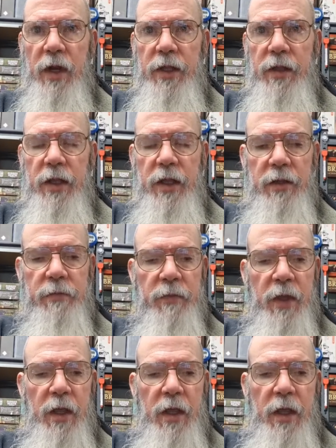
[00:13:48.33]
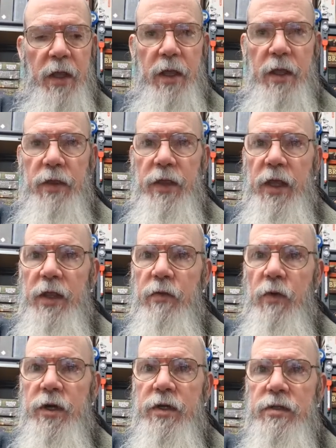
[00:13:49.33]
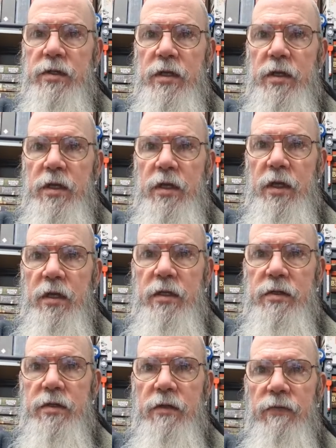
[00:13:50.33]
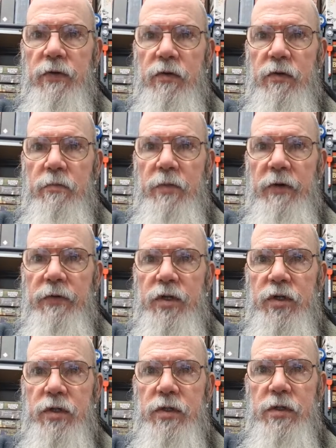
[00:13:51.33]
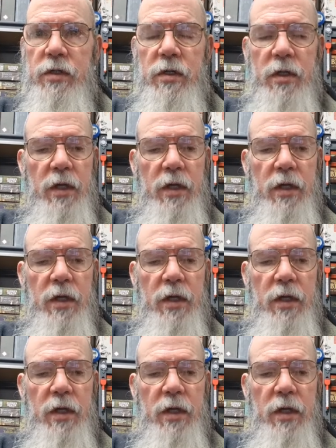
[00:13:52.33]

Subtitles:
there. The other one is the food and beverages.